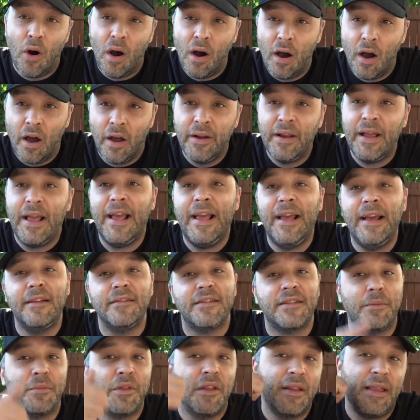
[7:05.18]
on,
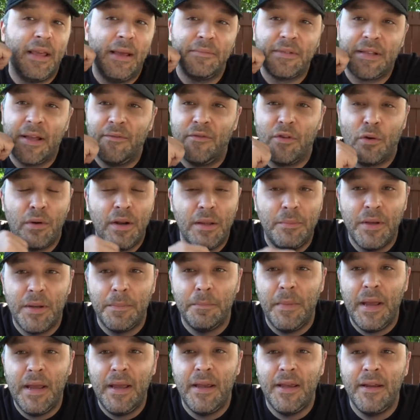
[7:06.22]
and some of the games that have already
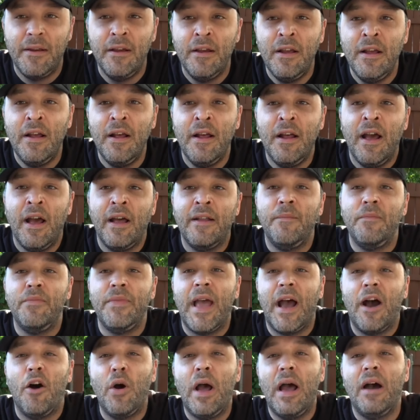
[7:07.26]
been made,
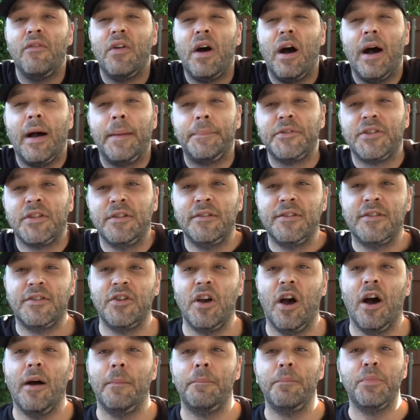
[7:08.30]
now have options
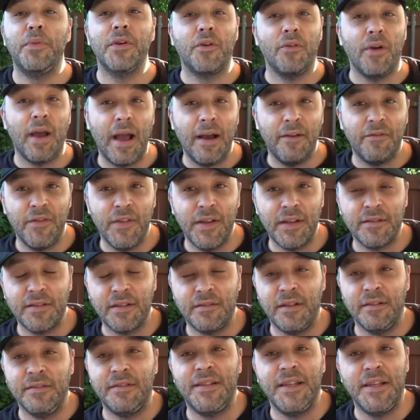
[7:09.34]
to up the
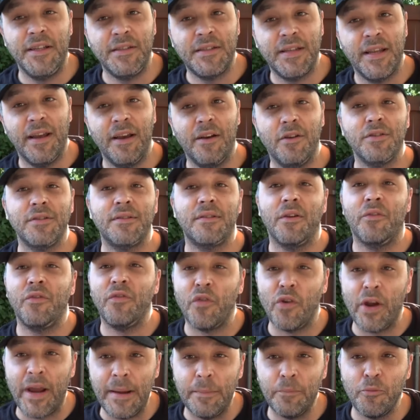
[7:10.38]
graphics, the details, the
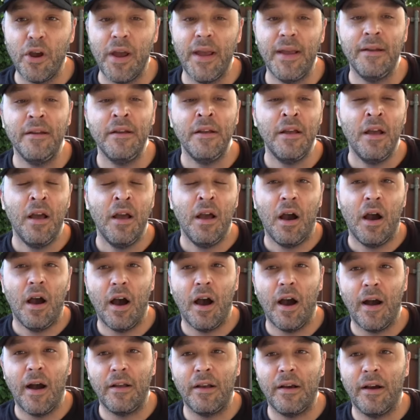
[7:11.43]
frame rate.
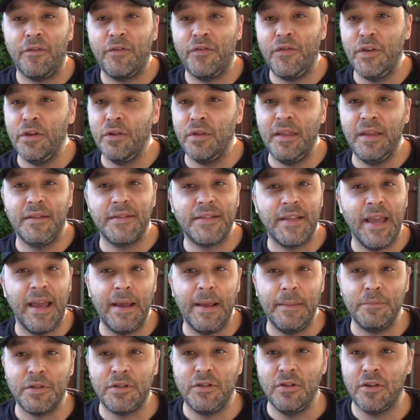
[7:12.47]
A few of these
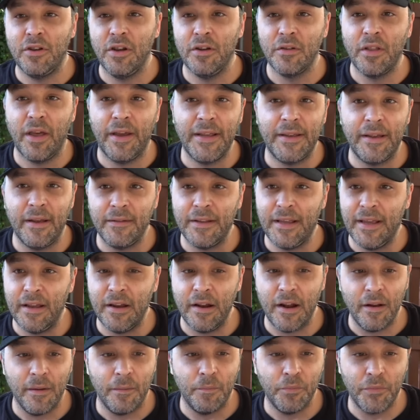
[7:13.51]
games you can like get,
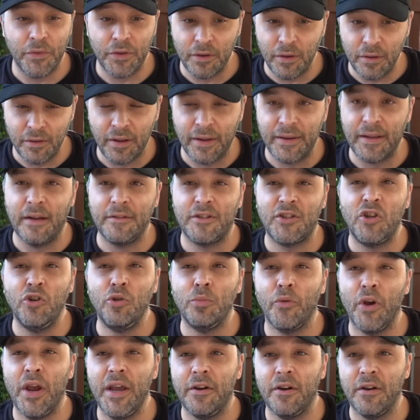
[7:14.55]
like
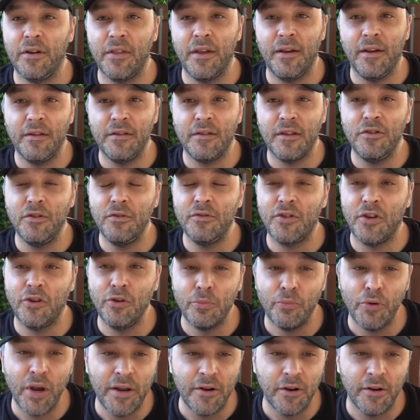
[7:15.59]
Tomb Raider, the new
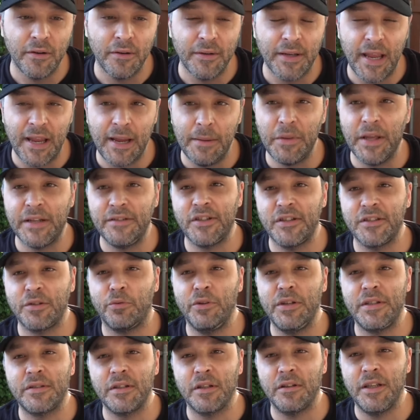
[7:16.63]
Tomb Raider game that just
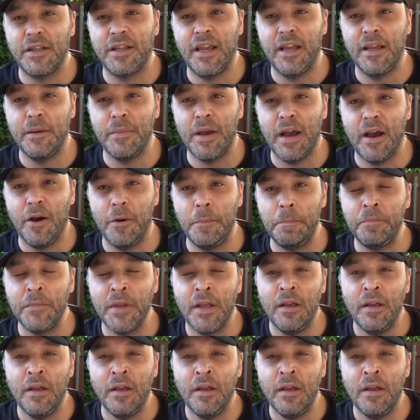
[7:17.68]
recently came out,